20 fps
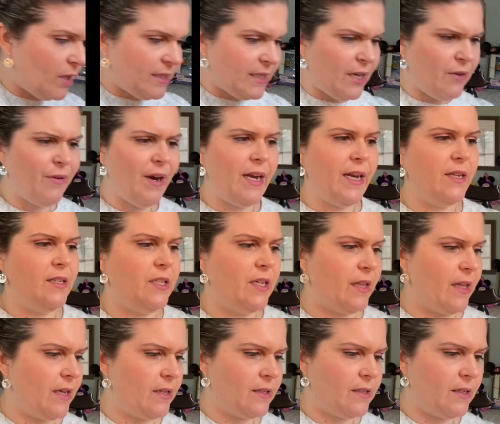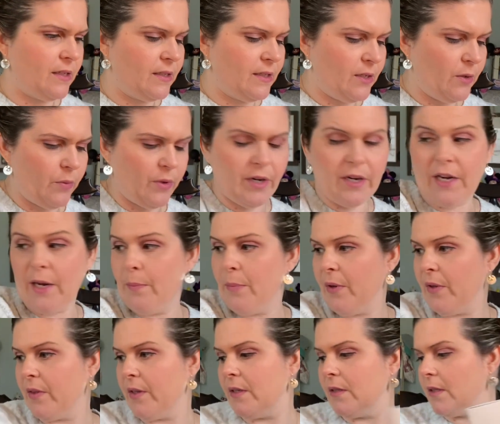get right into this. Let's see, where can I
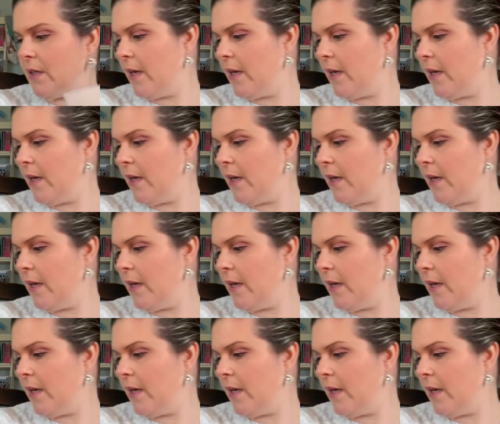put this?